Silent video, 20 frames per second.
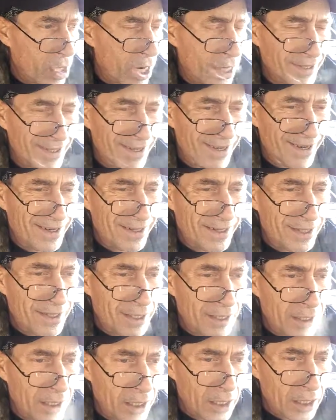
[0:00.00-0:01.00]

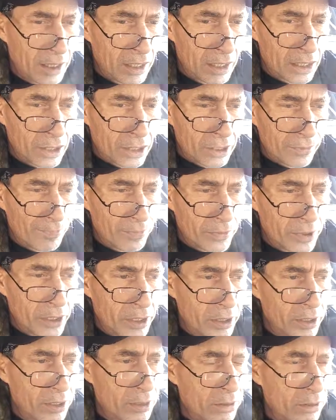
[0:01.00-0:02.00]
identity
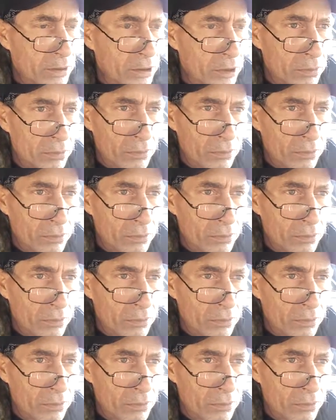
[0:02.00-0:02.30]
in